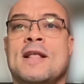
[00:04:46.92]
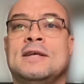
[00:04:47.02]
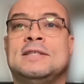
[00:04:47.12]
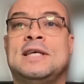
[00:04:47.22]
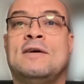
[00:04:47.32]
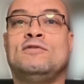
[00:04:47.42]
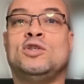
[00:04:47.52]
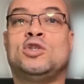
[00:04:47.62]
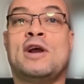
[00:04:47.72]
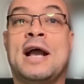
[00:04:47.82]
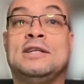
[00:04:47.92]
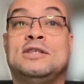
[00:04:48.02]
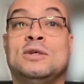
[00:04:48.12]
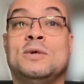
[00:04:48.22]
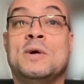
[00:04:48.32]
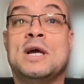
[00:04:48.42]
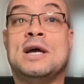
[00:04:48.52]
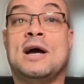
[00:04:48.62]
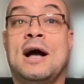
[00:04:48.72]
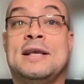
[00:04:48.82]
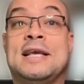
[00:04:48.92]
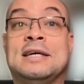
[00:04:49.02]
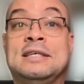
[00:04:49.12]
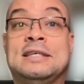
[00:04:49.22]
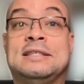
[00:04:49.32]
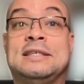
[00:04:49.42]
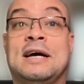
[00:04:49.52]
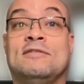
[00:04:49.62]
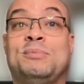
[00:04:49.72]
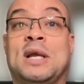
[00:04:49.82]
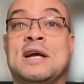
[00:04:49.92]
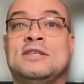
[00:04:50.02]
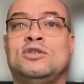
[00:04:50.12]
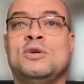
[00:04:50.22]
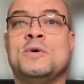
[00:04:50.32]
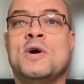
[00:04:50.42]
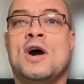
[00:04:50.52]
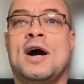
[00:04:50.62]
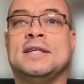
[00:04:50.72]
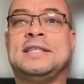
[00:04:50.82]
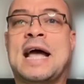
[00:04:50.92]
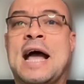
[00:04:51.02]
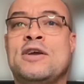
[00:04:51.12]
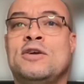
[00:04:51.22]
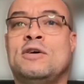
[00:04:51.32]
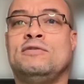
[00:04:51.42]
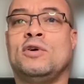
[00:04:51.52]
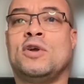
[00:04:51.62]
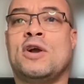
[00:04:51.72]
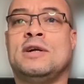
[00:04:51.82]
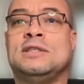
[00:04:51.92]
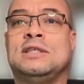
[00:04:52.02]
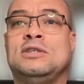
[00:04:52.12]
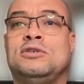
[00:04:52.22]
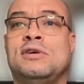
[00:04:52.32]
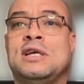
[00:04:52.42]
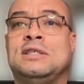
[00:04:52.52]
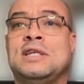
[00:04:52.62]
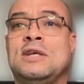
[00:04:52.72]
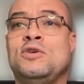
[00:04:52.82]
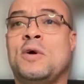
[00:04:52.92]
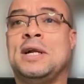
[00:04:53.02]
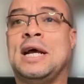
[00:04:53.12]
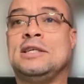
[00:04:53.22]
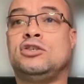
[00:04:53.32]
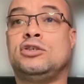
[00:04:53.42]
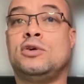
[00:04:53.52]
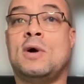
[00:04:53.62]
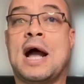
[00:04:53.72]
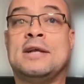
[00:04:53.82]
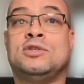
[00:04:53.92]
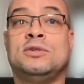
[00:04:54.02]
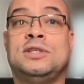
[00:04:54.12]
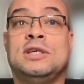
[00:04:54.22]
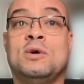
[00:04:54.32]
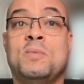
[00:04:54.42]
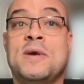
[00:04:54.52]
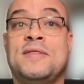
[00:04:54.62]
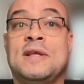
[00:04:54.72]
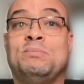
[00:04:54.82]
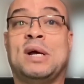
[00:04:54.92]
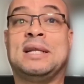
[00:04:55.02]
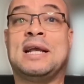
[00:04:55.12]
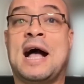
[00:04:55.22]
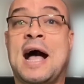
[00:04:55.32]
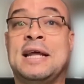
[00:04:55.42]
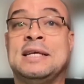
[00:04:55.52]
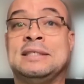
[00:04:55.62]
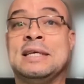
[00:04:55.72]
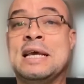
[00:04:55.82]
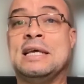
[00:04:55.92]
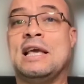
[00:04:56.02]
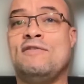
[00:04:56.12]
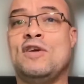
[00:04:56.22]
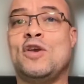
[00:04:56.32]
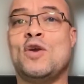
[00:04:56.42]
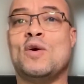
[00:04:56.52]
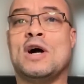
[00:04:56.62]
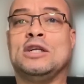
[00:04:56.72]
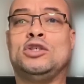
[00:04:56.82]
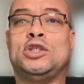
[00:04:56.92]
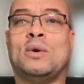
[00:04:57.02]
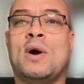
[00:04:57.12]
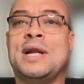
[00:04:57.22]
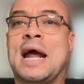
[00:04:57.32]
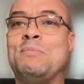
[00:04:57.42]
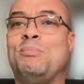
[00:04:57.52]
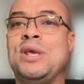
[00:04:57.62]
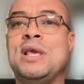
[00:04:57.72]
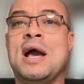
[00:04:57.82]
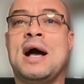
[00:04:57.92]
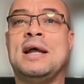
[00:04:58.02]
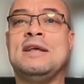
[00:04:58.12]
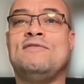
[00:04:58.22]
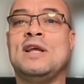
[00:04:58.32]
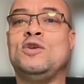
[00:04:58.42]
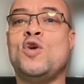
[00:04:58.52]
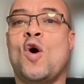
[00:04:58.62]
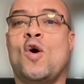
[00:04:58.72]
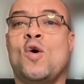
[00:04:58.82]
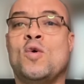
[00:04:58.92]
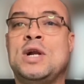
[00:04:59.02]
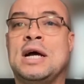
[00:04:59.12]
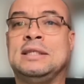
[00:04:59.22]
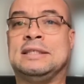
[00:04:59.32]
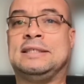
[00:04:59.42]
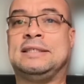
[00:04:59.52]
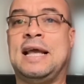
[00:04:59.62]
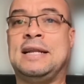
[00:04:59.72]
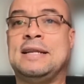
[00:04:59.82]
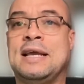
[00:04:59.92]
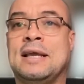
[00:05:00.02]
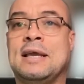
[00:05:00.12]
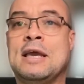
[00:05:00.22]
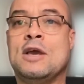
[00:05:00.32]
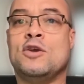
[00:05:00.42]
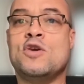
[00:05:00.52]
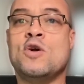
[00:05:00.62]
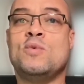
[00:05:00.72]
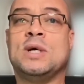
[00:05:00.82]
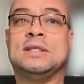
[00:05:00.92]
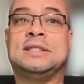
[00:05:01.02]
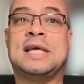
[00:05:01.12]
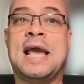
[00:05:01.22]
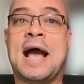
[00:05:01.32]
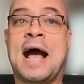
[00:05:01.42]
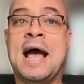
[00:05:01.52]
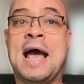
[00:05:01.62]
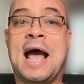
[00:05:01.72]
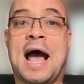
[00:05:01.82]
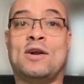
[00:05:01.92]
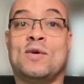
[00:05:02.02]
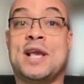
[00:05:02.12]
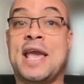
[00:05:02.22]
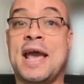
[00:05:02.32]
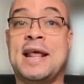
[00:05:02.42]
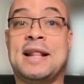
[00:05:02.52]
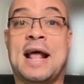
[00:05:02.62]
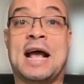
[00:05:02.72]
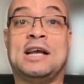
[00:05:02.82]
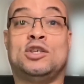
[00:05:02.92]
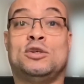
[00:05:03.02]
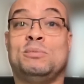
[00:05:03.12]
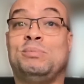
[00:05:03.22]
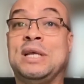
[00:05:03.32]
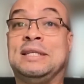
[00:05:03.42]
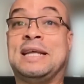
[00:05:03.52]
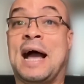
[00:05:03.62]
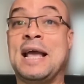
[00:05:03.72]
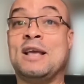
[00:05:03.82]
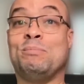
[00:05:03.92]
instead of you trying to kill yourself because you are tired of your current situation and you are not sure how to deal with it. But God is giving you a joy that beyond even your own understanding. You will say, I don't get it. I should be dying,